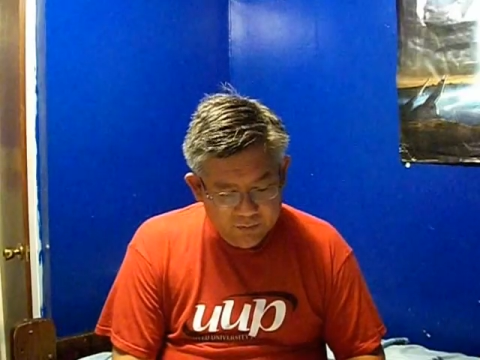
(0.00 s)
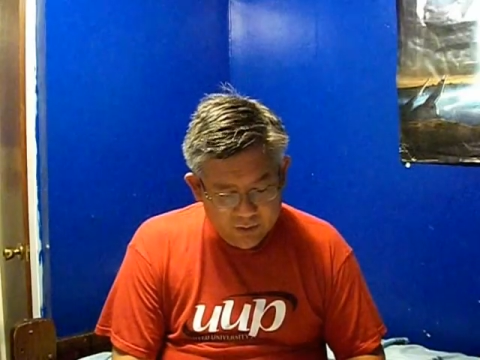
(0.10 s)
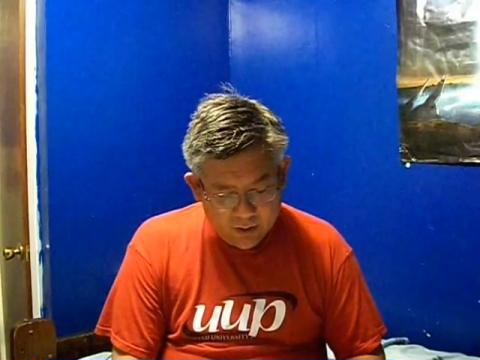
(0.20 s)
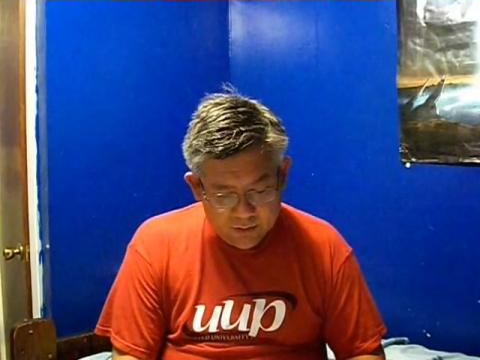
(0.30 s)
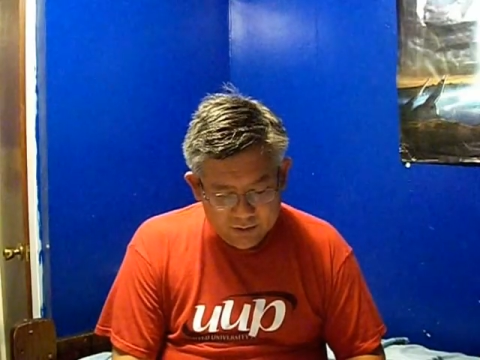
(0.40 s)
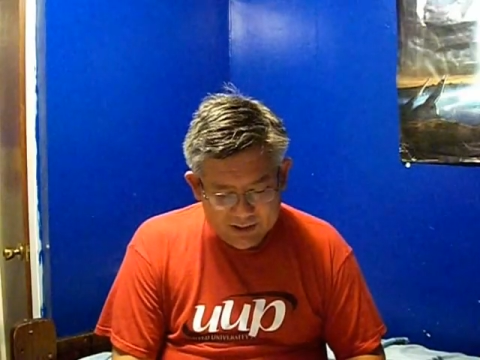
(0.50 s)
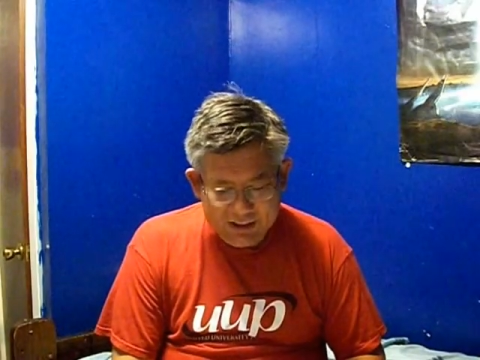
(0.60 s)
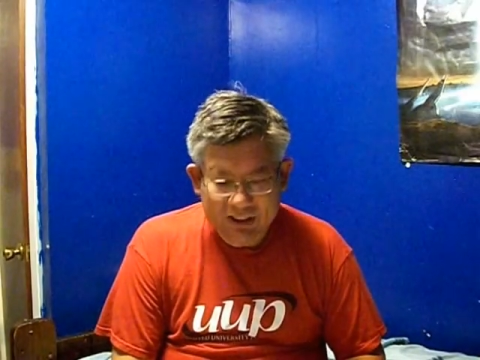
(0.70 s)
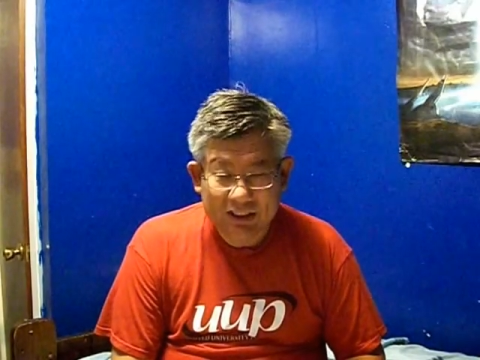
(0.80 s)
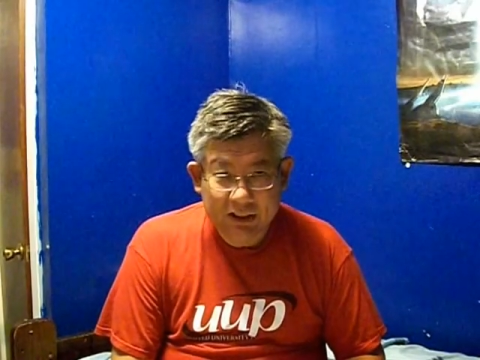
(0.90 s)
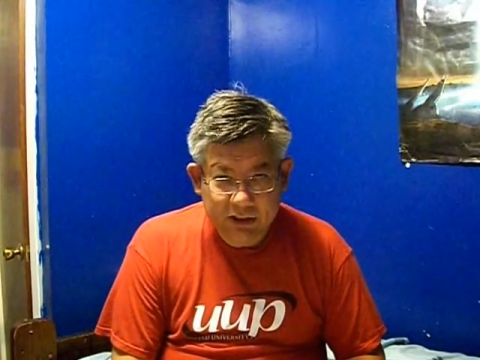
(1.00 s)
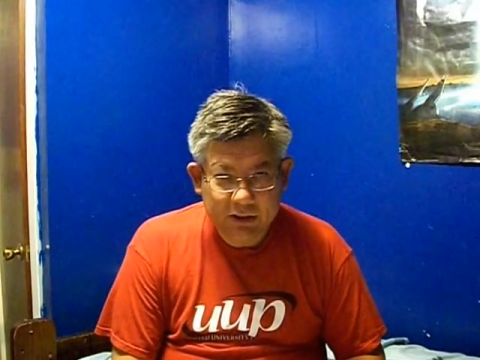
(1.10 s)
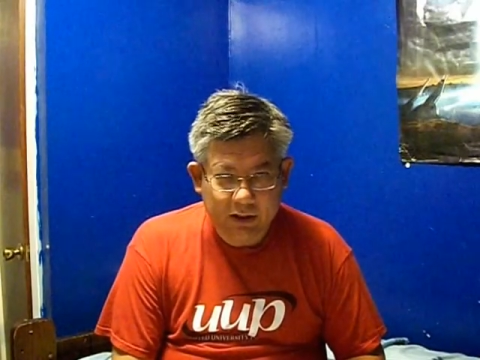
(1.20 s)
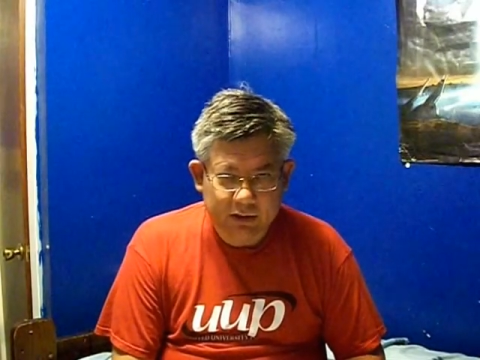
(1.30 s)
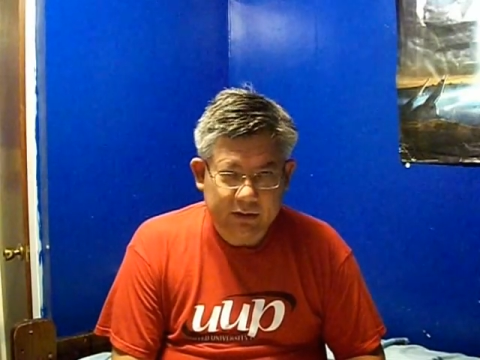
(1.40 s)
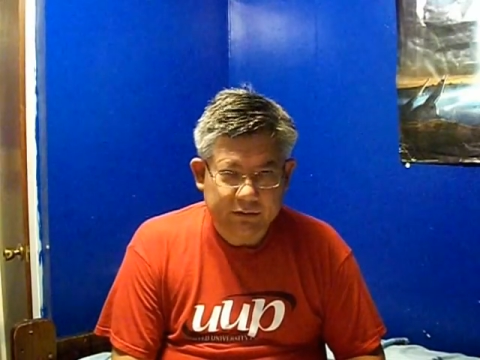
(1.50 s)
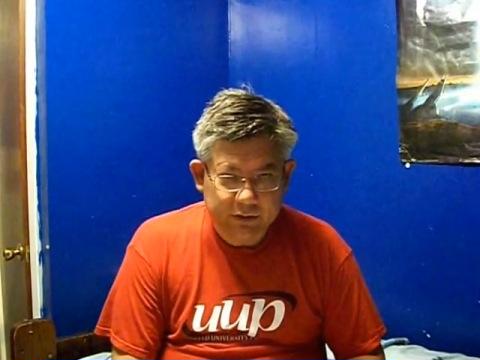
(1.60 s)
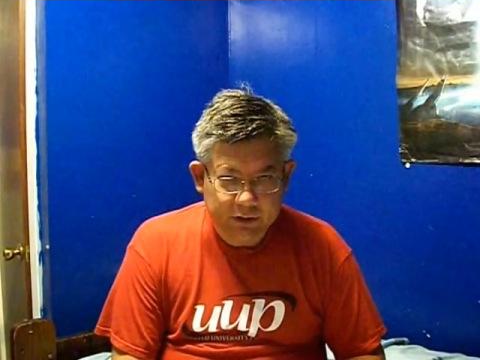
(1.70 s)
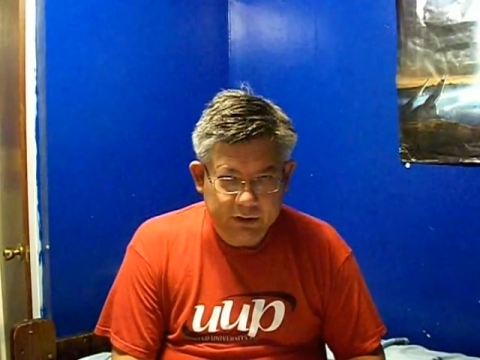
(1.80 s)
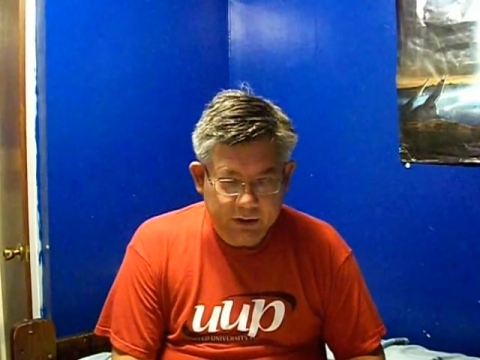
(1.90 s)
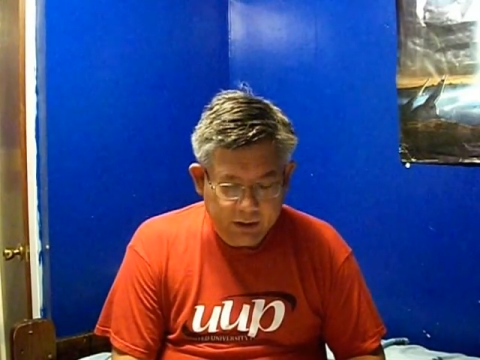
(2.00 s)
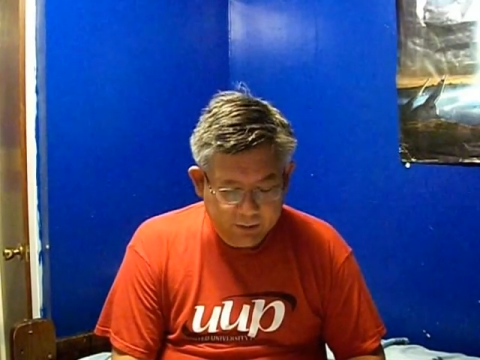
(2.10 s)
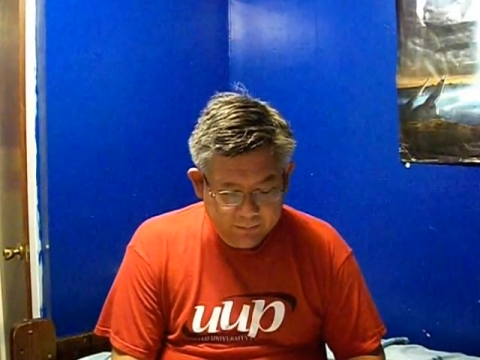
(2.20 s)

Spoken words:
The other is deductive reasoning.